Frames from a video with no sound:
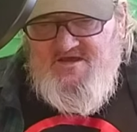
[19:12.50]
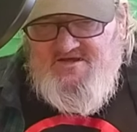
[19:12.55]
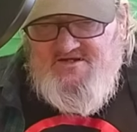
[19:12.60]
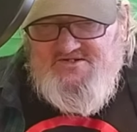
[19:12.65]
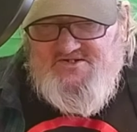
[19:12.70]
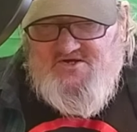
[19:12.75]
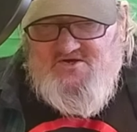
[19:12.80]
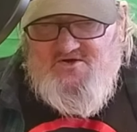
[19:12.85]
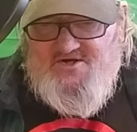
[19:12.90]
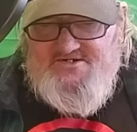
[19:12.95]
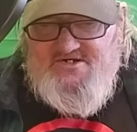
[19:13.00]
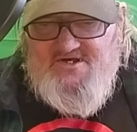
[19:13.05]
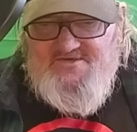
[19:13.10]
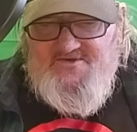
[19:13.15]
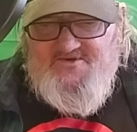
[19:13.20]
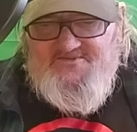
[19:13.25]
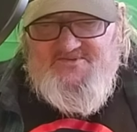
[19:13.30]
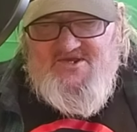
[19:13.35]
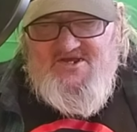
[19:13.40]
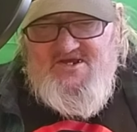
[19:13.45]
So,
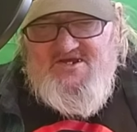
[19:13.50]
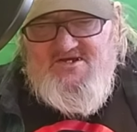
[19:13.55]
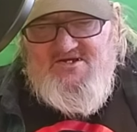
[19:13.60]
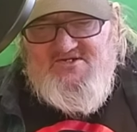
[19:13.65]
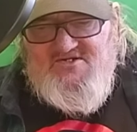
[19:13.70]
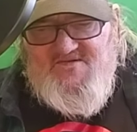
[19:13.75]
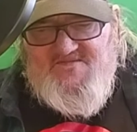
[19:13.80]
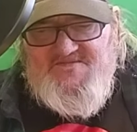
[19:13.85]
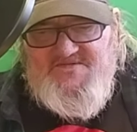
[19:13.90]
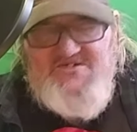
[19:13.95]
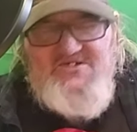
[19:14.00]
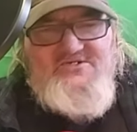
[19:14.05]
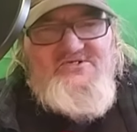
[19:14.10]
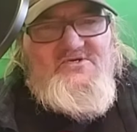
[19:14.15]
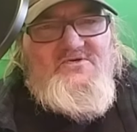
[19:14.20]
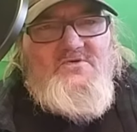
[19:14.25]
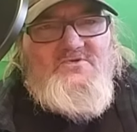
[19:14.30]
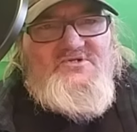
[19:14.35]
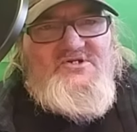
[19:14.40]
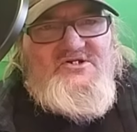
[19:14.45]
another thing is
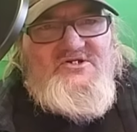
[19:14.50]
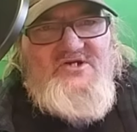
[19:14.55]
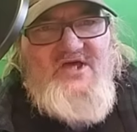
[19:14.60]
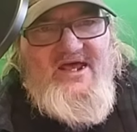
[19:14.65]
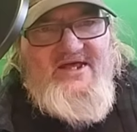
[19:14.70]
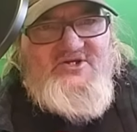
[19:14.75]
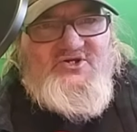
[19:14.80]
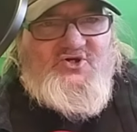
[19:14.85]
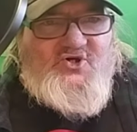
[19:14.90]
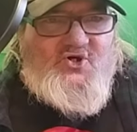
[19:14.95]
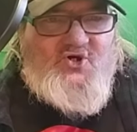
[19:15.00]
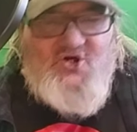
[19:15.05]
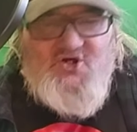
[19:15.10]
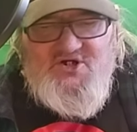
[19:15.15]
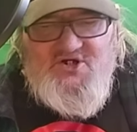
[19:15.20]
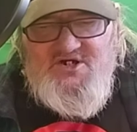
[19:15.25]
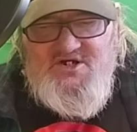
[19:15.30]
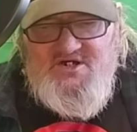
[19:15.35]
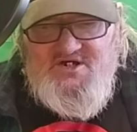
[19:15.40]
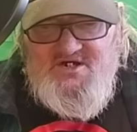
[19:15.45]
physical stature.
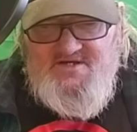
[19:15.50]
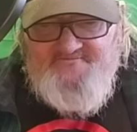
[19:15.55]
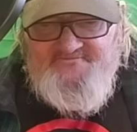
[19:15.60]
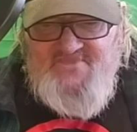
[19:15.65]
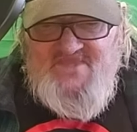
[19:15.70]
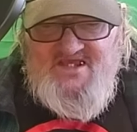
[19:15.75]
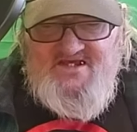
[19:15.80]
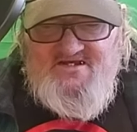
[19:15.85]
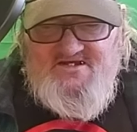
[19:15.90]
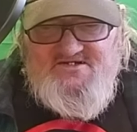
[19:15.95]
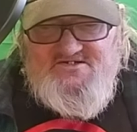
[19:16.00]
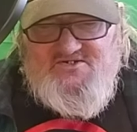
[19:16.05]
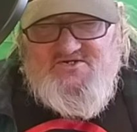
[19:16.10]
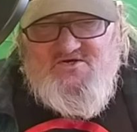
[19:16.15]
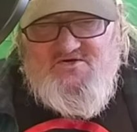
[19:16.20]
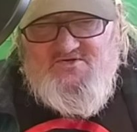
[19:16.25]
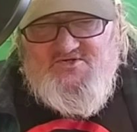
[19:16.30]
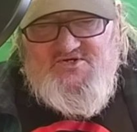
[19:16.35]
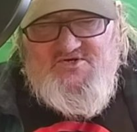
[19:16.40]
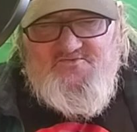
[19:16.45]

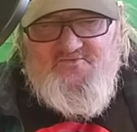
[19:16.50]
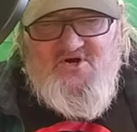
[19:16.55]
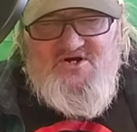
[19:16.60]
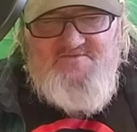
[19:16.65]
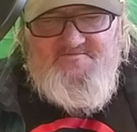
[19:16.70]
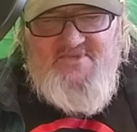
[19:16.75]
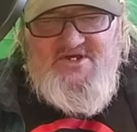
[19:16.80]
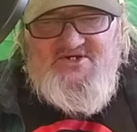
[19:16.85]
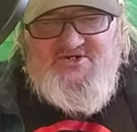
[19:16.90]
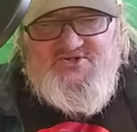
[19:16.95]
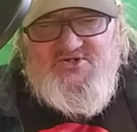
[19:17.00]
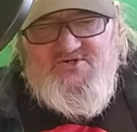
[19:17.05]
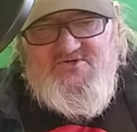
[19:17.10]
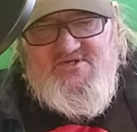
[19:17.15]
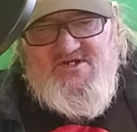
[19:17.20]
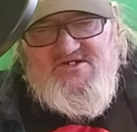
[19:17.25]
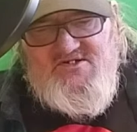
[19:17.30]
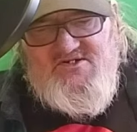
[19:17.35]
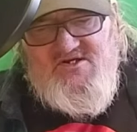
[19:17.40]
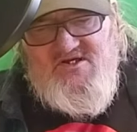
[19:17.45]
So, you want to make sure
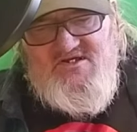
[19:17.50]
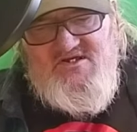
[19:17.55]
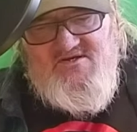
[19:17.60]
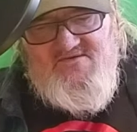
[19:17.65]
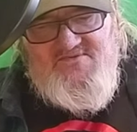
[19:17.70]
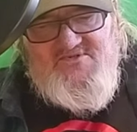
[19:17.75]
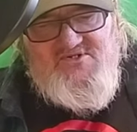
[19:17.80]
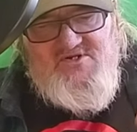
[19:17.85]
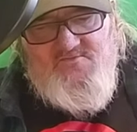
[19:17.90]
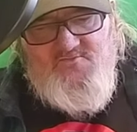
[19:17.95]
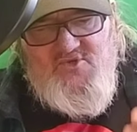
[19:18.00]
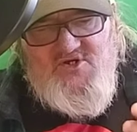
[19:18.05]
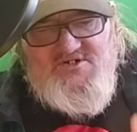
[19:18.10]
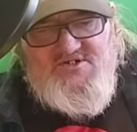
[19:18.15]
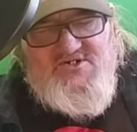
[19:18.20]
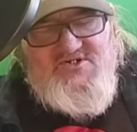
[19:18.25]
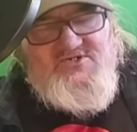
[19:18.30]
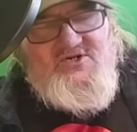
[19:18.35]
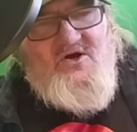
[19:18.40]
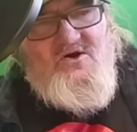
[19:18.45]
that so, if
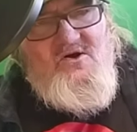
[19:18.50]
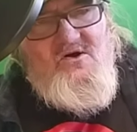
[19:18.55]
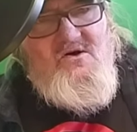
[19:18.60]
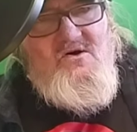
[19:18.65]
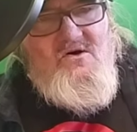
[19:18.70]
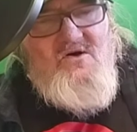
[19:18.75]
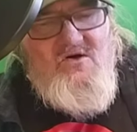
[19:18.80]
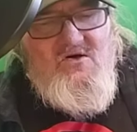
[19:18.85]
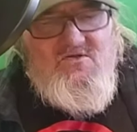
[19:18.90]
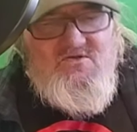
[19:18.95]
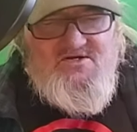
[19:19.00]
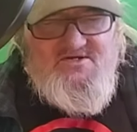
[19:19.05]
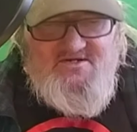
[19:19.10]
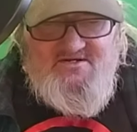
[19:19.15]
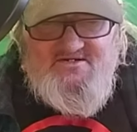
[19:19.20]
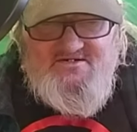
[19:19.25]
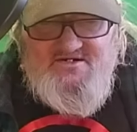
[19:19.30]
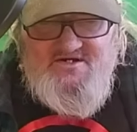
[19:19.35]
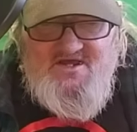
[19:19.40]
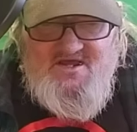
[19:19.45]
someone's tall
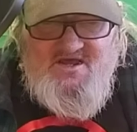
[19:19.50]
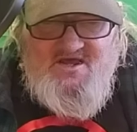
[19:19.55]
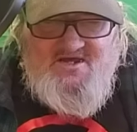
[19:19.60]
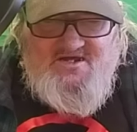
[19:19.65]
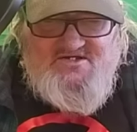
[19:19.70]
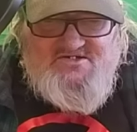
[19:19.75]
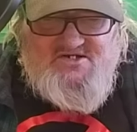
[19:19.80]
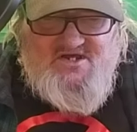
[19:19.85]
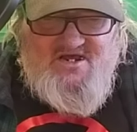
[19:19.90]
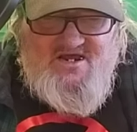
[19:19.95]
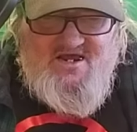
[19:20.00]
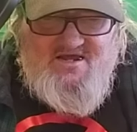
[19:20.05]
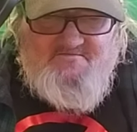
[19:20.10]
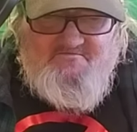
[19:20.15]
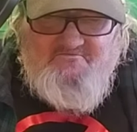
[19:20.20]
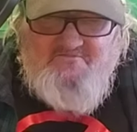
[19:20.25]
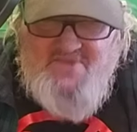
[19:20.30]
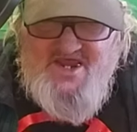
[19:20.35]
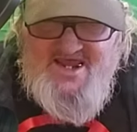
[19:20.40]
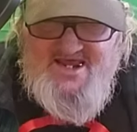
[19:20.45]
and, say,
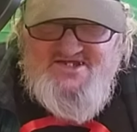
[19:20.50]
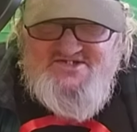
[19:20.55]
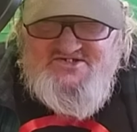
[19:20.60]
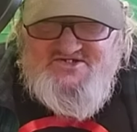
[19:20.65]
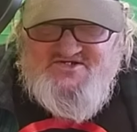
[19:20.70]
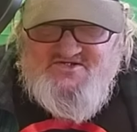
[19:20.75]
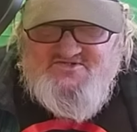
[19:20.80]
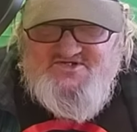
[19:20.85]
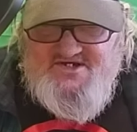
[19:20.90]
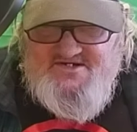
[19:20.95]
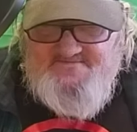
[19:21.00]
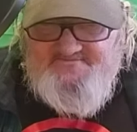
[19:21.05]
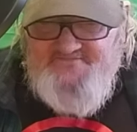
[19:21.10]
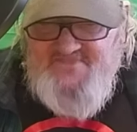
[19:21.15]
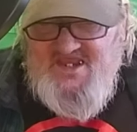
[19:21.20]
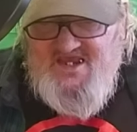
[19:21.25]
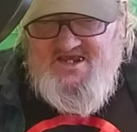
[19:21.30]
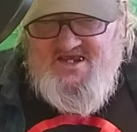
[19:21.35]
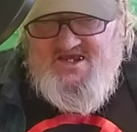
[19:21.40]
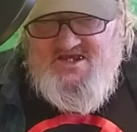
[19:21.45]
masculine,
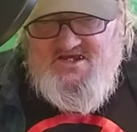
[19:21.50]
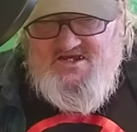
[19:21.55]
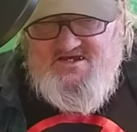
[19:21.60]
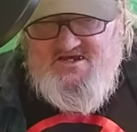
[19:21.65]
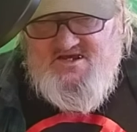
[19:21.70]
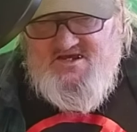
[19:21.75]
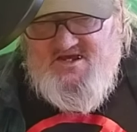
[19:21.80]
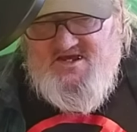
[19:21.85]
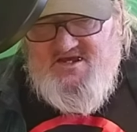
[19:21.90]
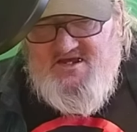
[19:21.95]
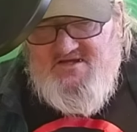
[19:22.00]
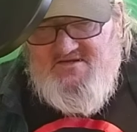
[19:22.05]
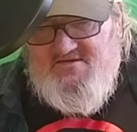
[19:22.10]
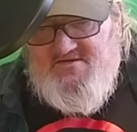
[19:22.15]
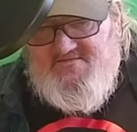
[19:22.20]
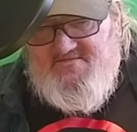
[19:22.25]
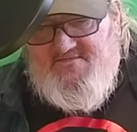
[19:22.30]
uh,